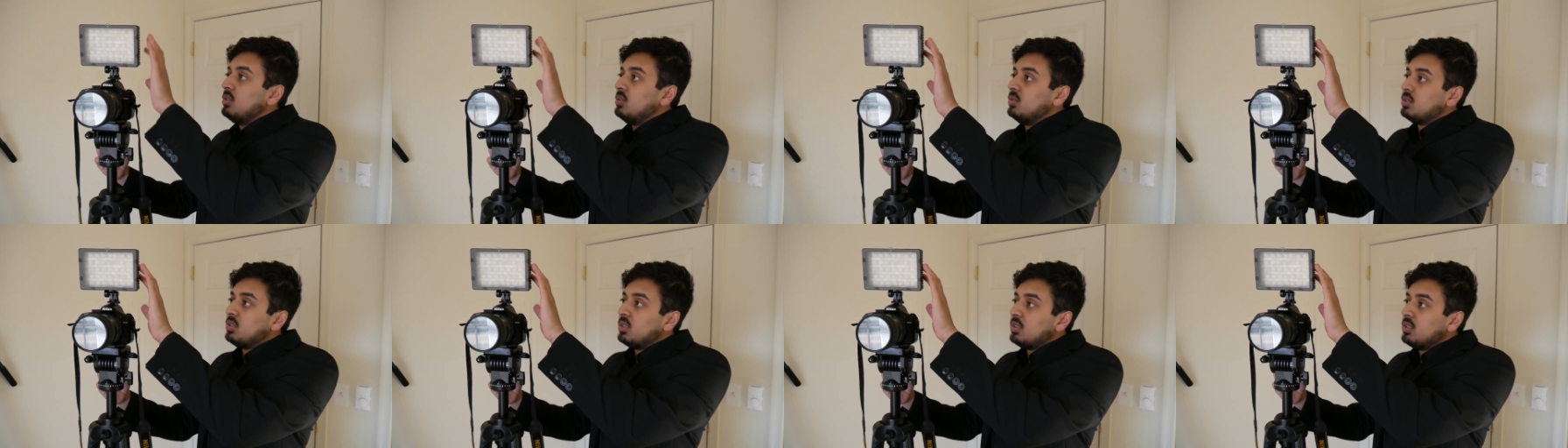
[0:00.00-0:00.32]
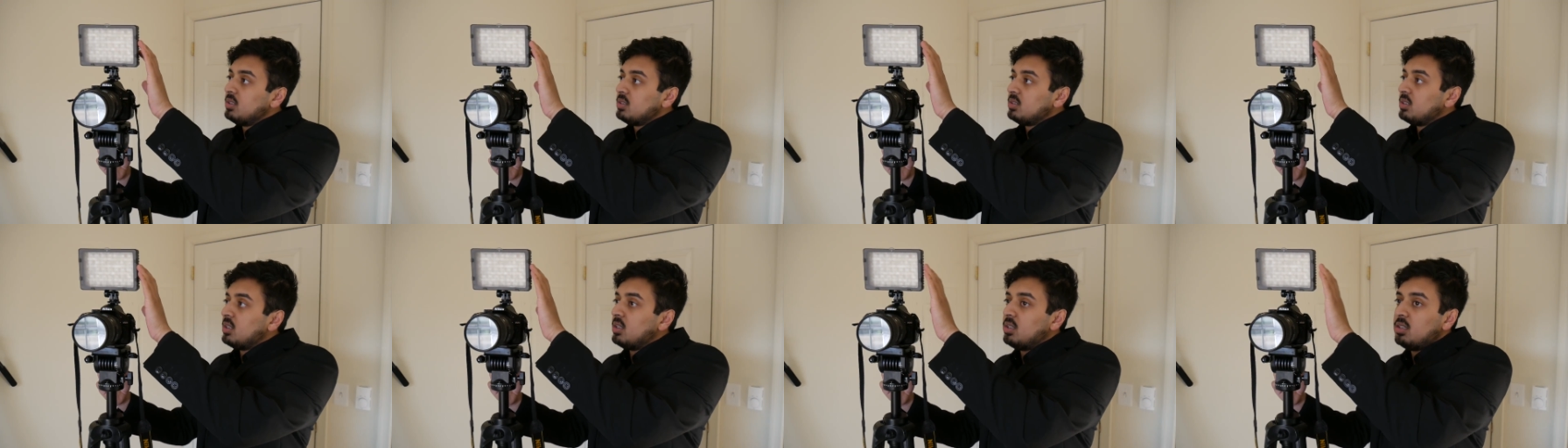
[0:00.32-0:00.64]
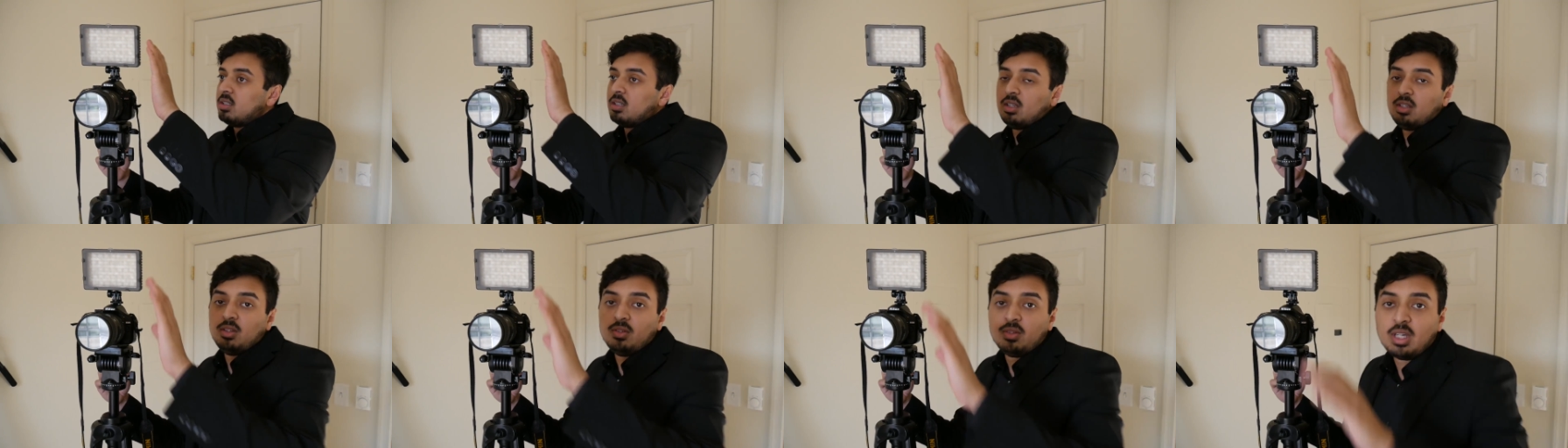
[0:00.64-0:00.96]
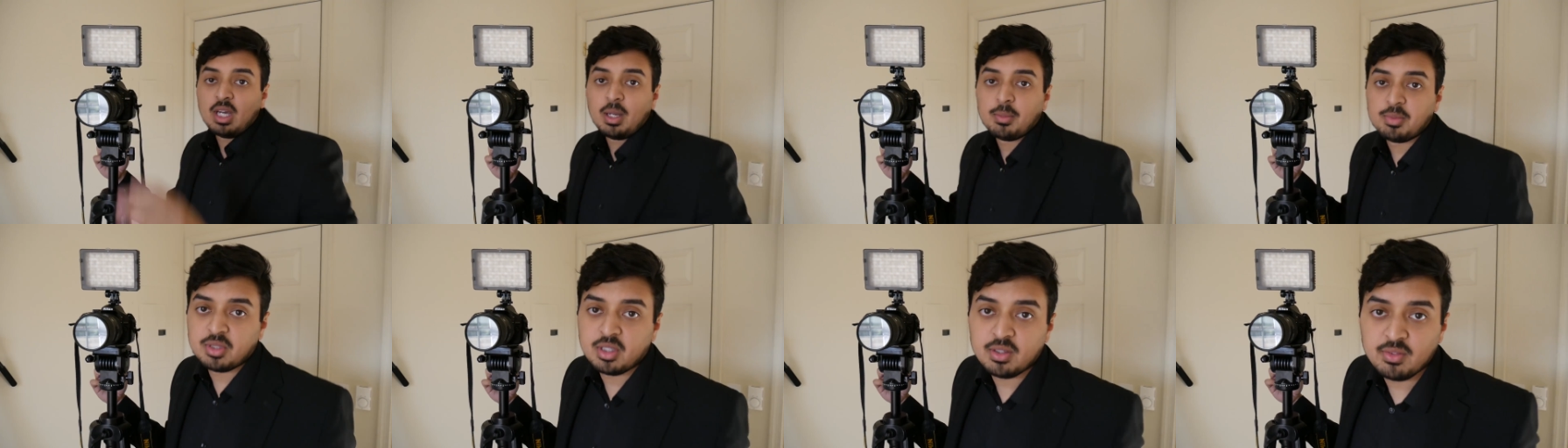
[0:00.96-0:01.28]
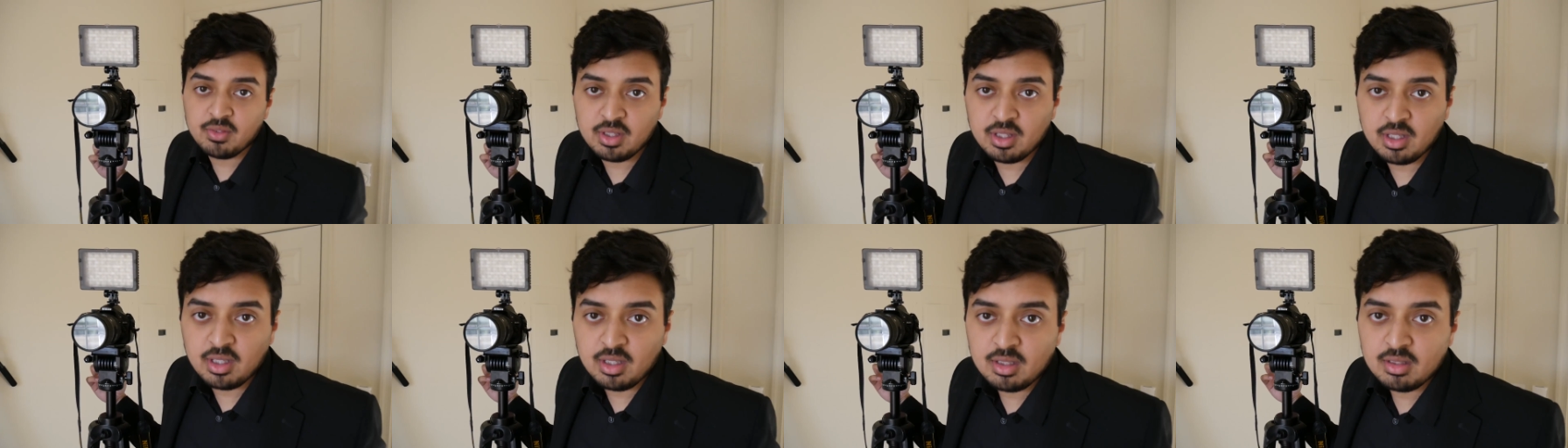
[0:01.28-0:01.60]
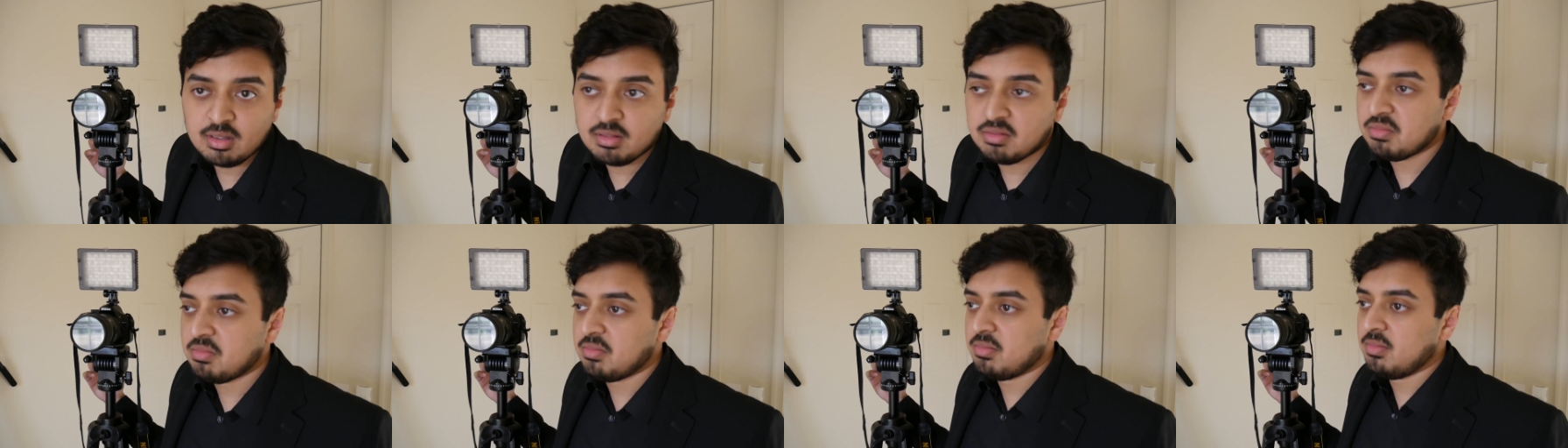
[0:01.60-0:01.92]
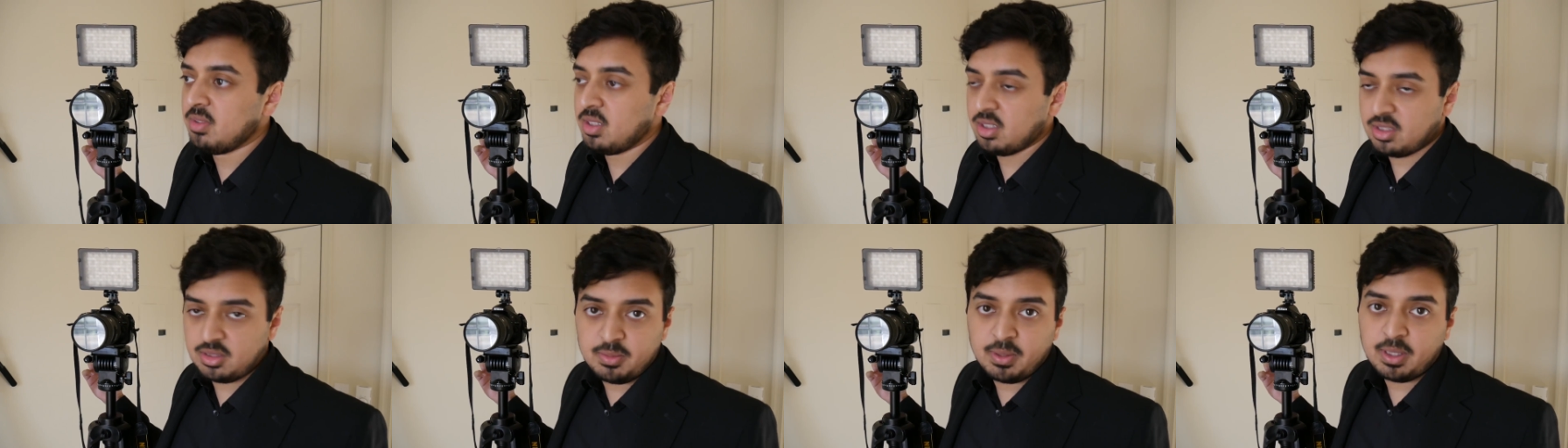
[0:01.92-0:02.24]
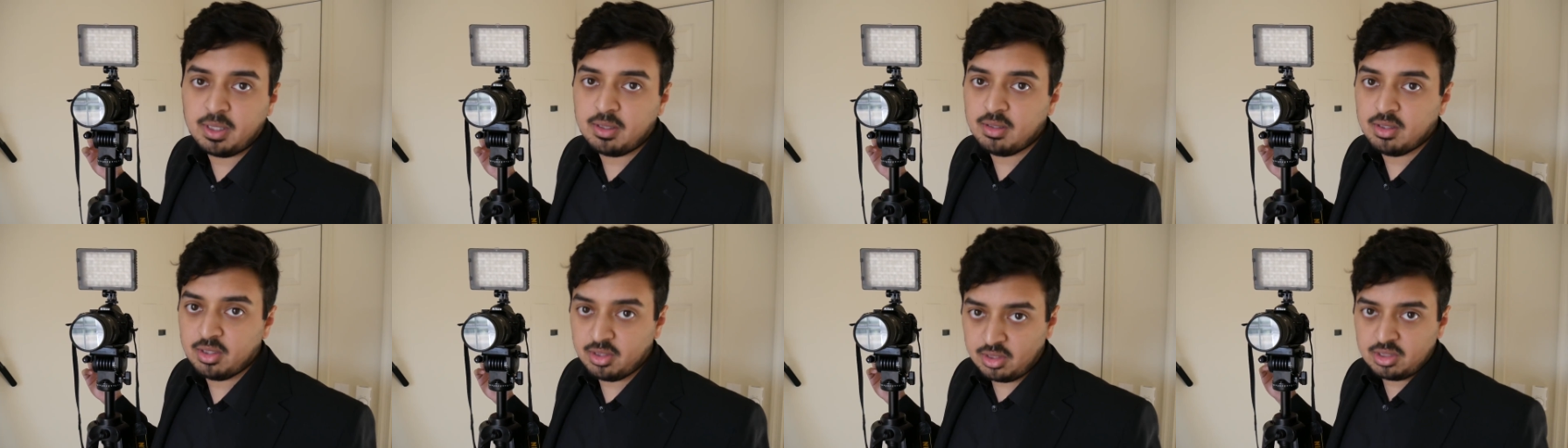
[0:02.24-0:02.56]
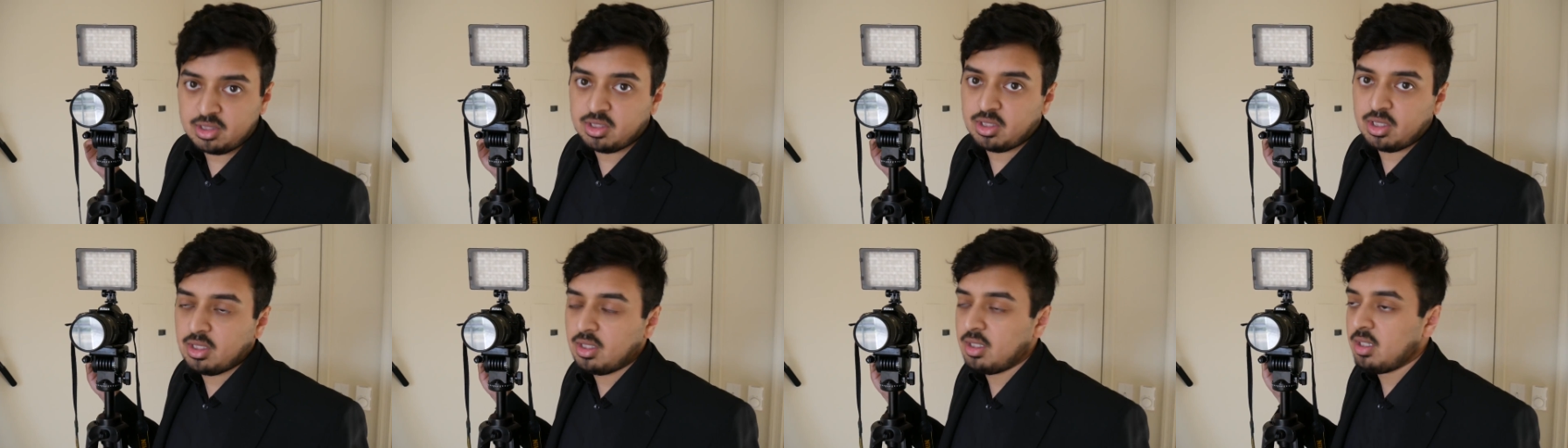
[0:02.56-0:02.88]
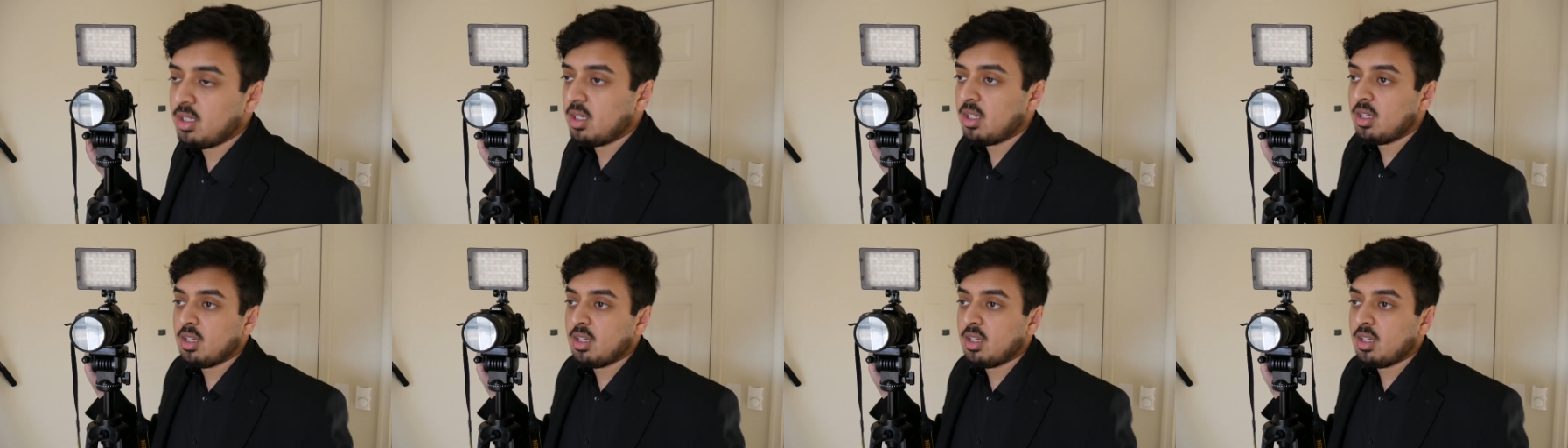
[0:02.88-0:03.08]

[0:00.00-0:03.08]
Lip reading: you turn this on, you capture everything, looks good.